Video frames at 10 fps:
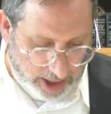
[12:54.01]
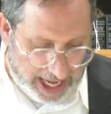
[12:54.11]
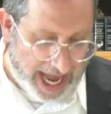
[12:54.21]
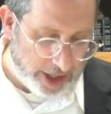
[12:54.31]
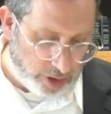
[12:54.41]

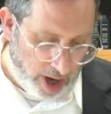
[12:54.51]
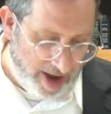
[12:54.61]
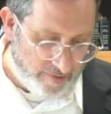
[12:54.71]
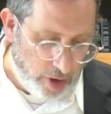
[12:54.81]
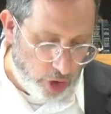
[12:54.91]
Kach
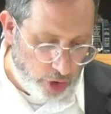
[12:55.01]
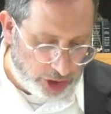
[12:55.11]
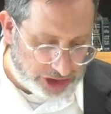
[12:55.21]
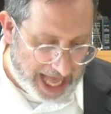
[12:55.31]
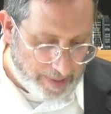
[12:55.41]
toiv
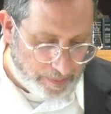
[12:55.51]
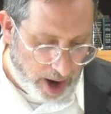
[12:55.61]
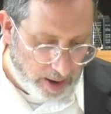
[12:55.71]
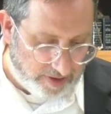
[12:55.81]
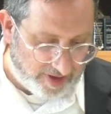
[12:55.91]
u'nishama
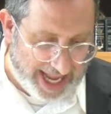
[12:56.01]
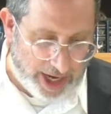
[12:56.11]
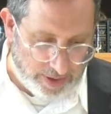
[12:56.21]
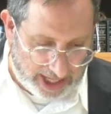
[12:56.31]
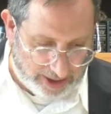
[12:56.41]
Purim
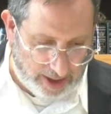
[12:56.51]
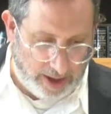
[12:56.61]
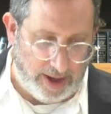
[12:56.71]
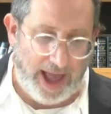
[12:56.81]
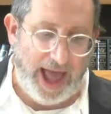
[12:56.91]
sasenu. That's
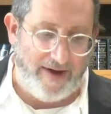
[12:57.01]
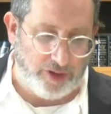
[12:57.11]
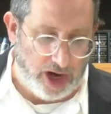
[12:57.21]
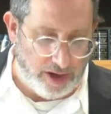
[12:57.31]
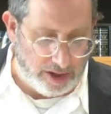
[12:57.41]
the
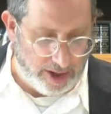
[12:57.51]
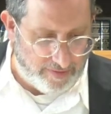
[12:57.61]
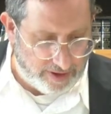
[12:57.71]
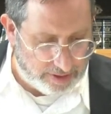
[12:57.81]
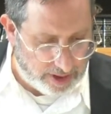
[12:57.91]
haftar of
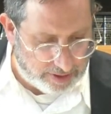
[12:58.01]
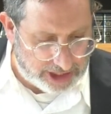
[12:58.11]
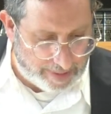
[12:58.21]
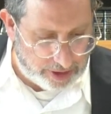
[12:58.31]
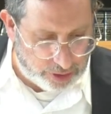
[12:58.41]
a
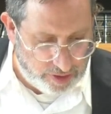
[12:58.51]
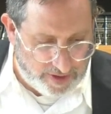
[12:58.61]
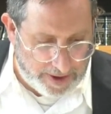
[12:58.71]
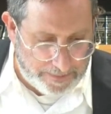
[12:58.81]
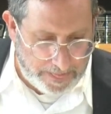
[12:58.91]
Shabbos
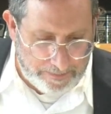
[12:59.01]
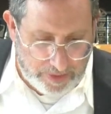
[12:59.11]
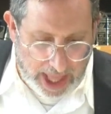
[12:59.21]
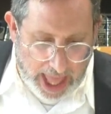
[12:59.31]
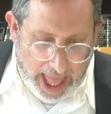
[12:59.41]
tshuva.
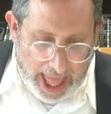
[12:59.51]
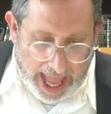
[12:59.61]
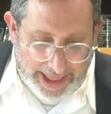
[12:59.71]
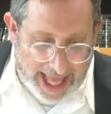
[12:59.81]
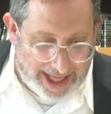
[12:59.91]

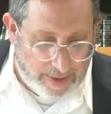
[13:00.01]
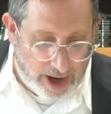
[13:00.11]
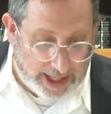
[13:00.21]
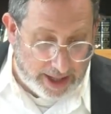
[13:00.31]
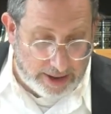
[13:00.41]
And then the
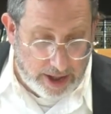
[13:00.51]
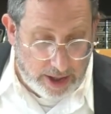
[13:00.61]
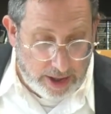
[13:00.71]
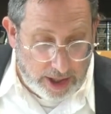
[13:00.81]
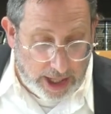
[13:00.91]
Gemara says,
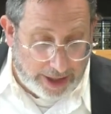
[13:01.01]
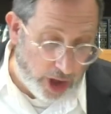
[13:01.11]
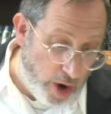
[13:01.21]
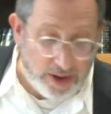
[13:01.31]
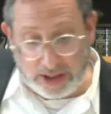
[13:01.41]

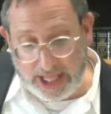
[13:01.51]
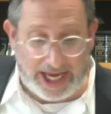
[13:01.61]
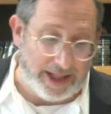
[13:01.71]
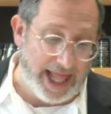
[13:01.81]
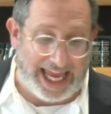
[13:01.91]
don't think
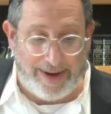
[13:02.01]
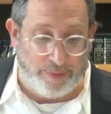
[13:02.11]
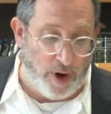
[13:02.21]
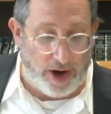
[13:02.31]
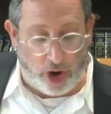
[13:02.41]
it's like he
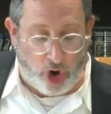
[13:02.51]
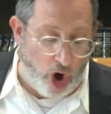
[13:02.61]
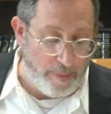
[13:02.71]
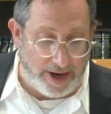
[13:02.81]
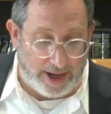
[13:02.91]
brought a
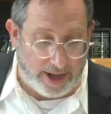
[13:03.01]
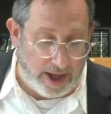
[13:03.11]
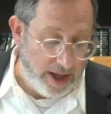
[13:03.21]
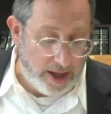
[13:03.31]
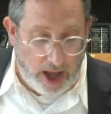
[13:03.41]
carbon,
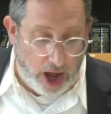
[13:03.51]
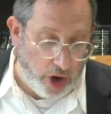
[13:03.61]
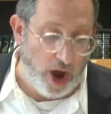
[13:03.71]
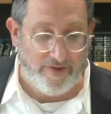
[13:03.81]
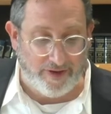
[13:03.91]
a
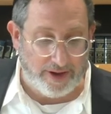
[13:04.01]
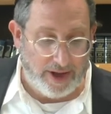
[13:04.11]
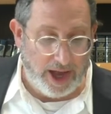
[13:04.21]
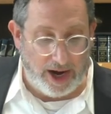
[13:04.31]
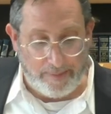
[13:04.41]
choiva, an